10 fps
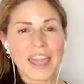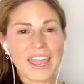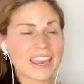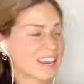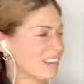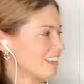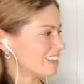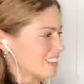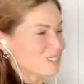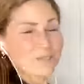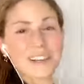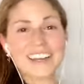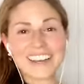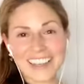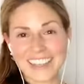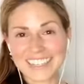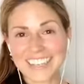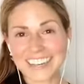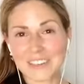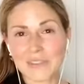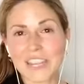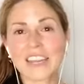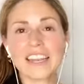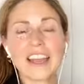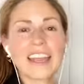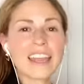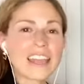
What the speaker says: And this one, like I said at the beginning,